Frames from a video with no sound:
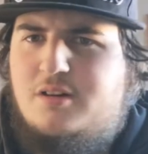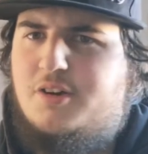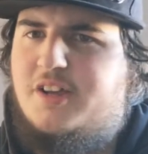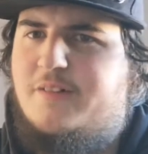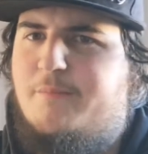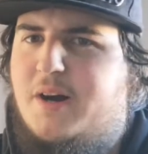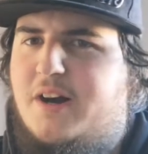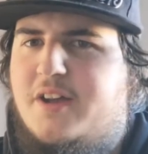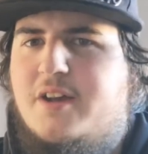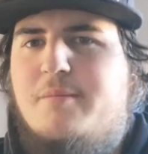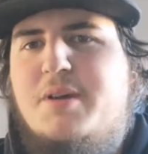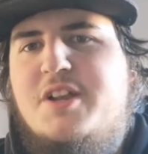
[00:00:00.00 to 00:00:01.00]
I'm going to give
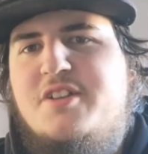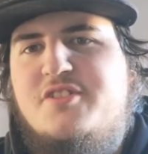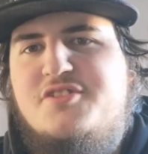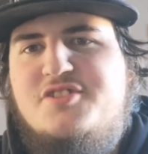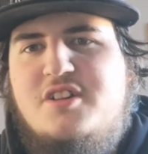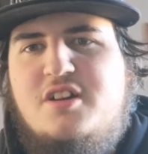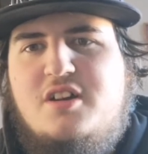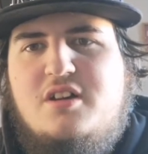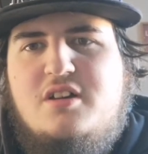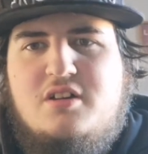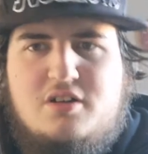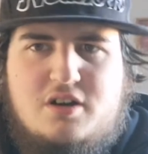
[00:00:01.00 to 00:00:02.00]
my opinions
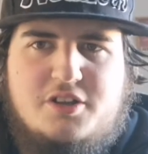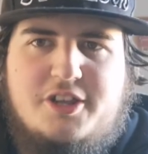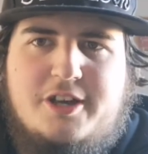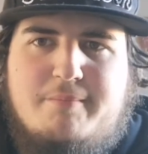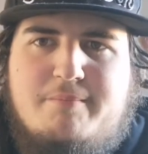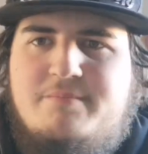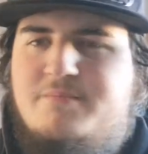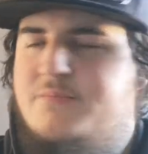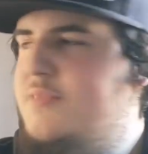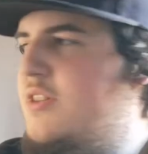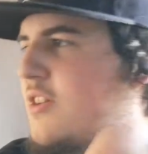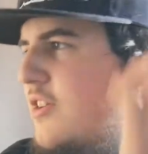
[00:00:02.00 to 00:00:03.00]
on them,
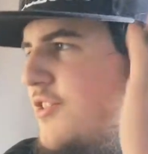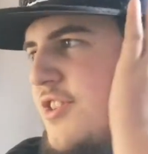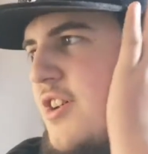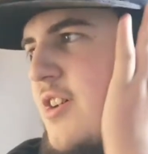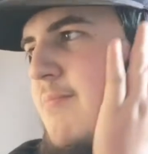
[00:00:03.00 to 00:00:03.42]
because